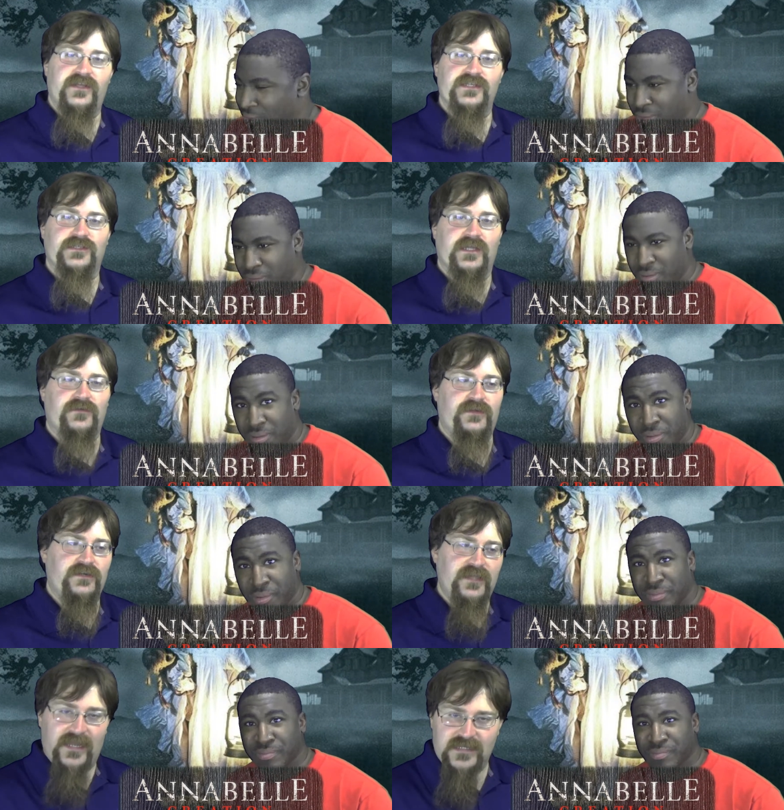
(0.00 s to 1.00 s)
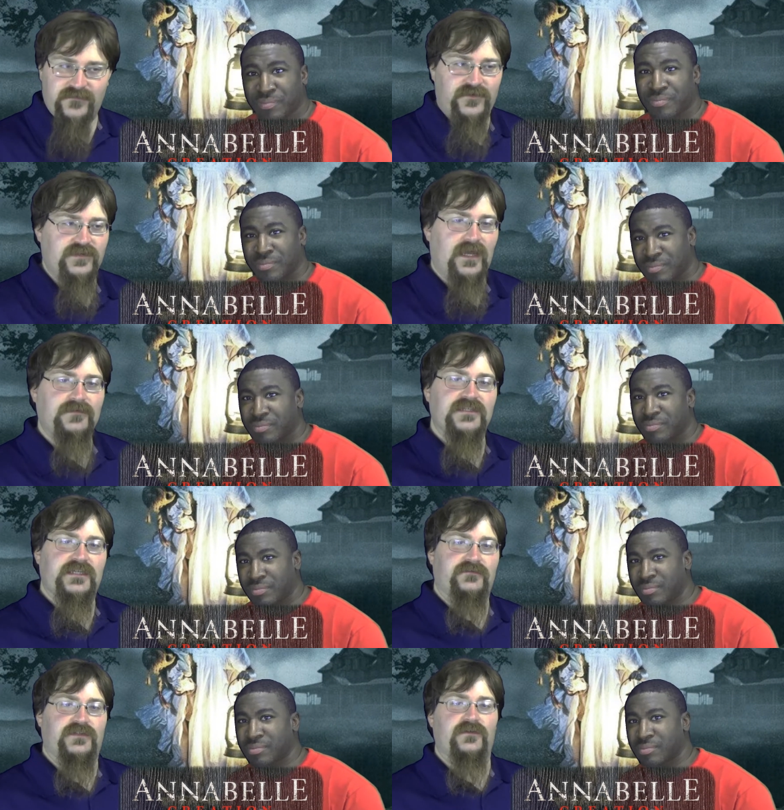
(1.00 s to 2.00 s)
Speaker 1: it is, like near the end of your adoption
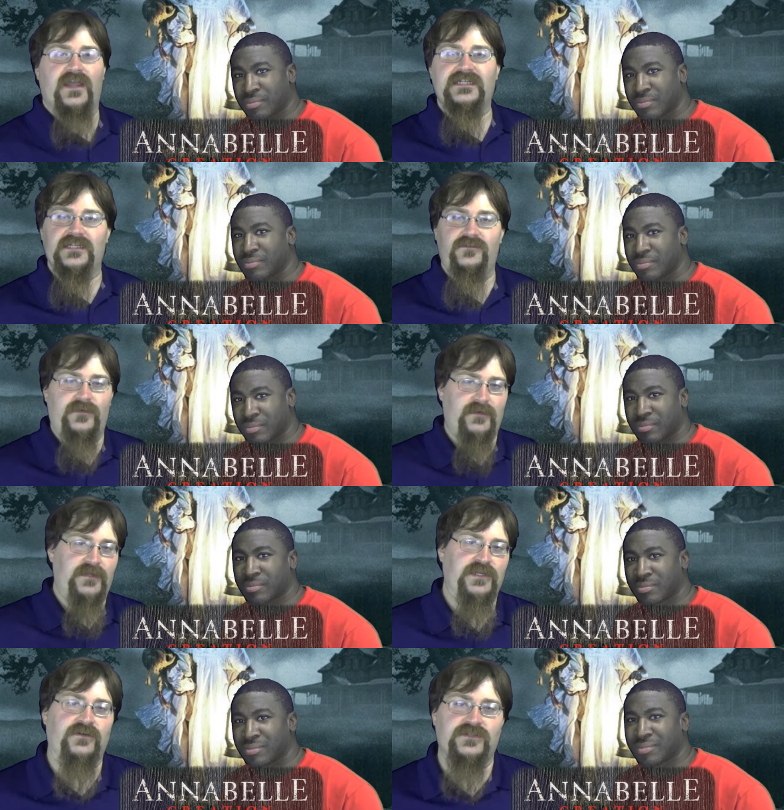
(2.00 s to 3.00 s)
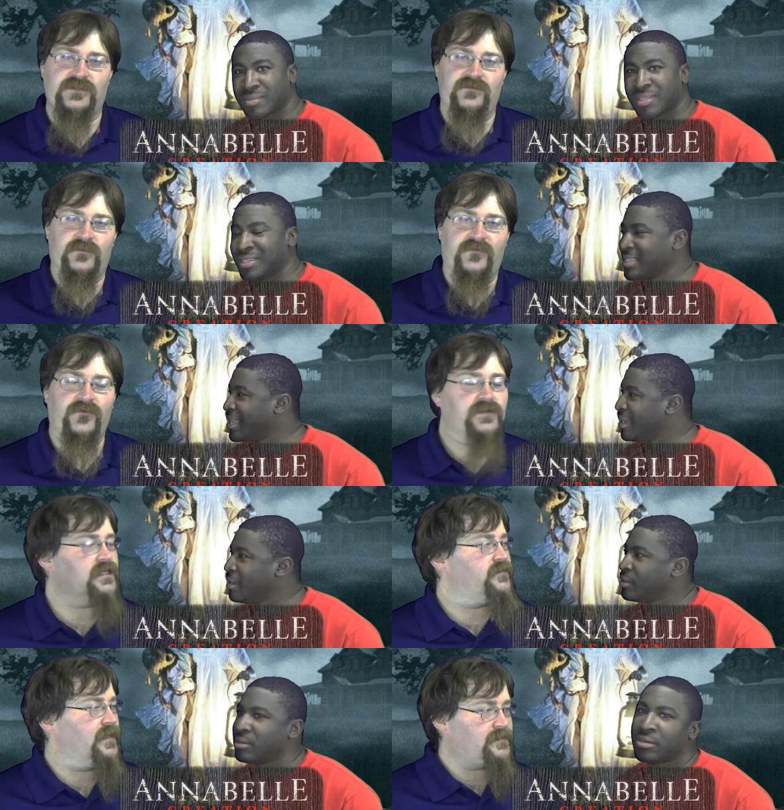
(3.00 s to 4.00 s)
sequence, you are 18, you become an adult and you're forced yeah. out
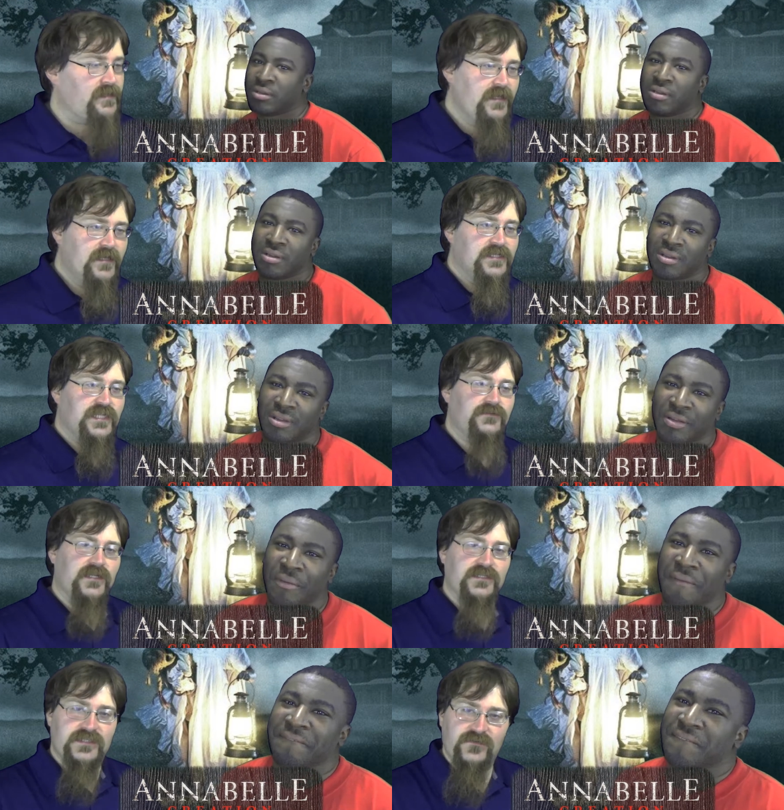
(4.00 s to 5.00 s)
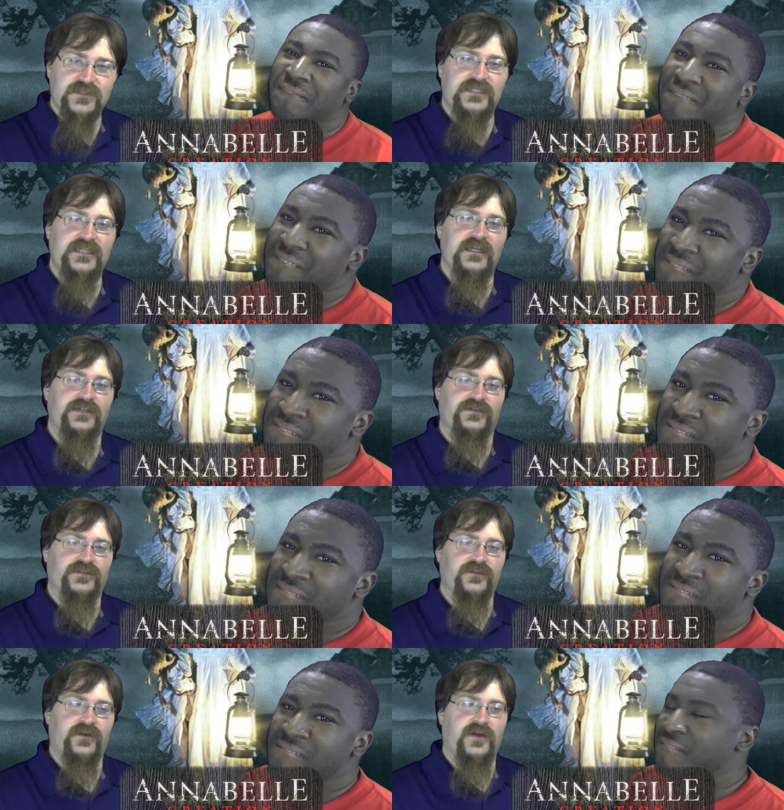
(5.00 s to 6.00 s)
of the adoption. She was a, she was a teenager,
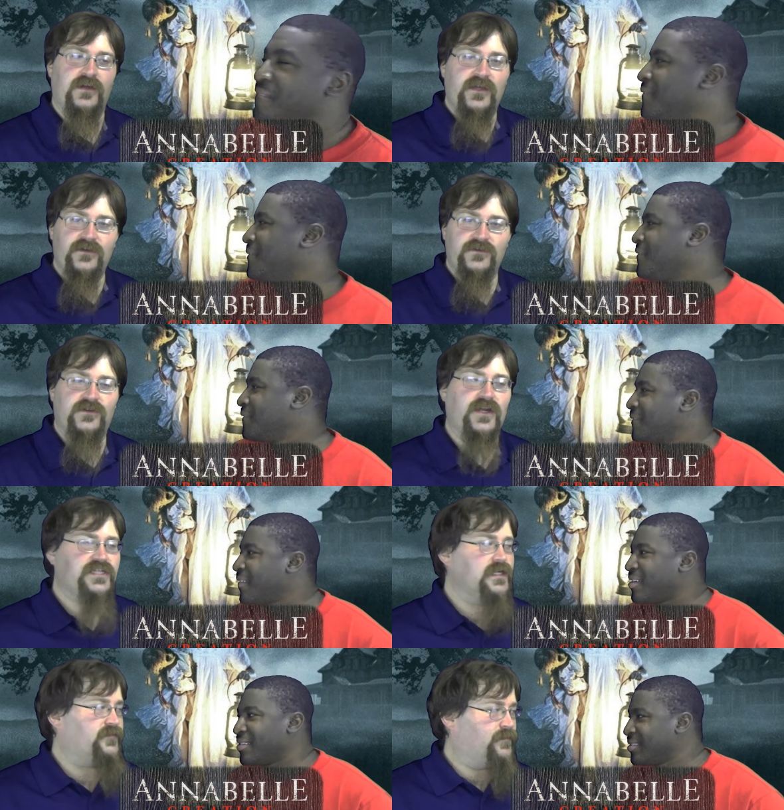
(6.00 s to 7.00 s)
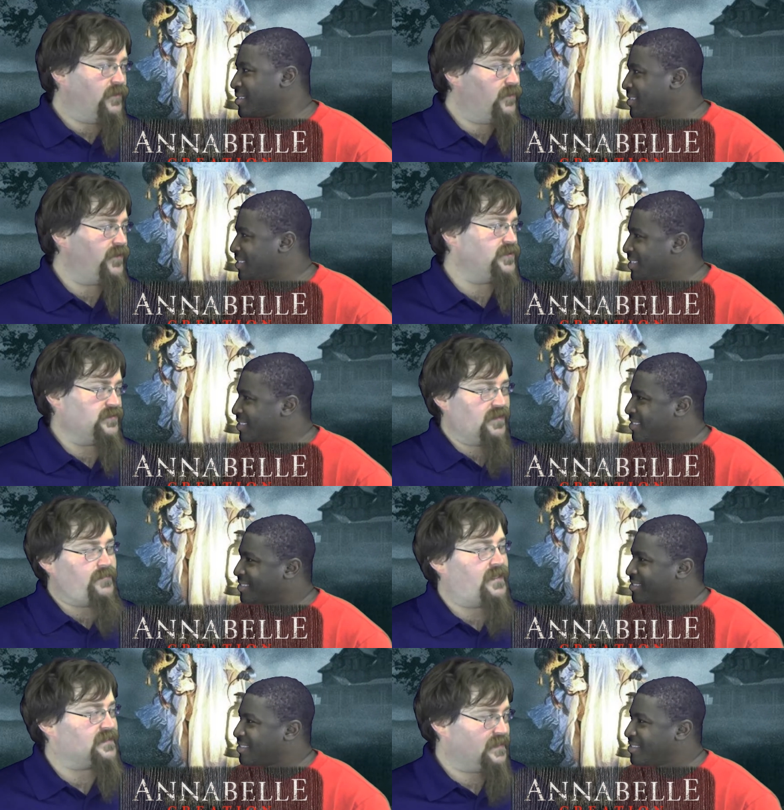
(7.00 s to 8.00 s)
so they're all crushing over boys, looking at
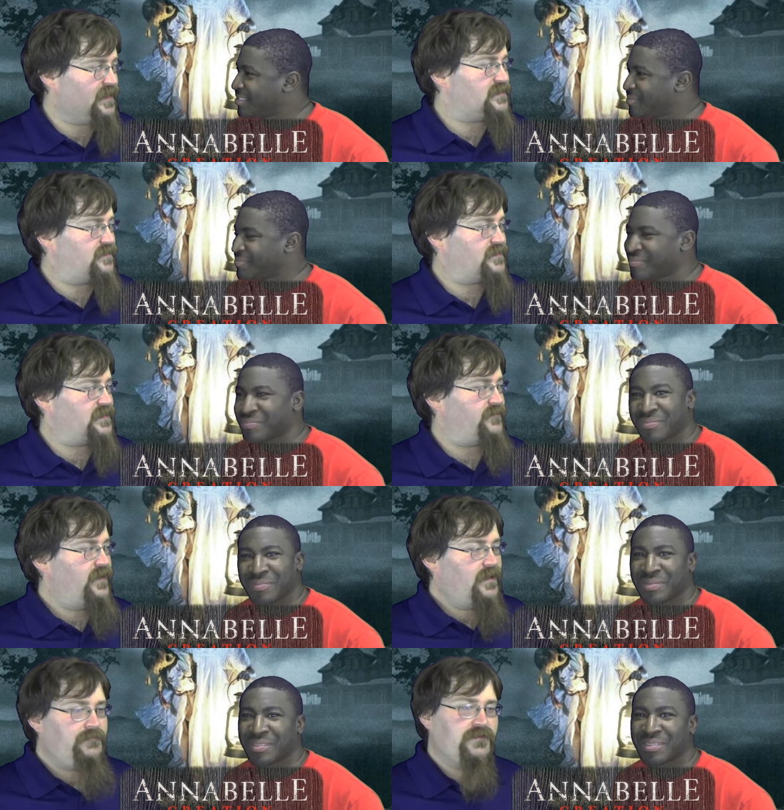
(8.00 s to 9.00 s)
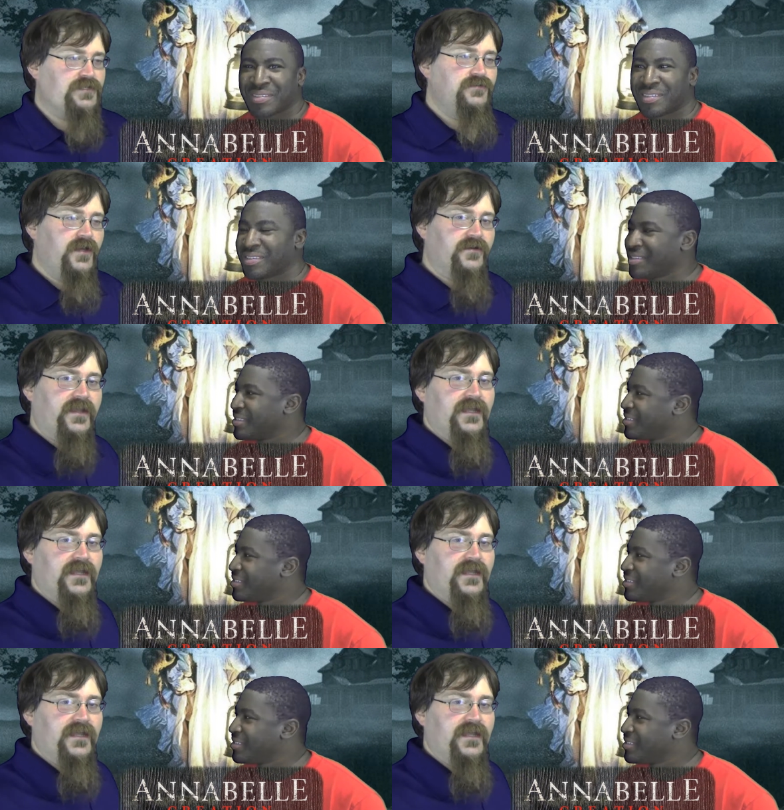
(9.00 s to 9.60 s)
magazines, and all this stuff. But the two younger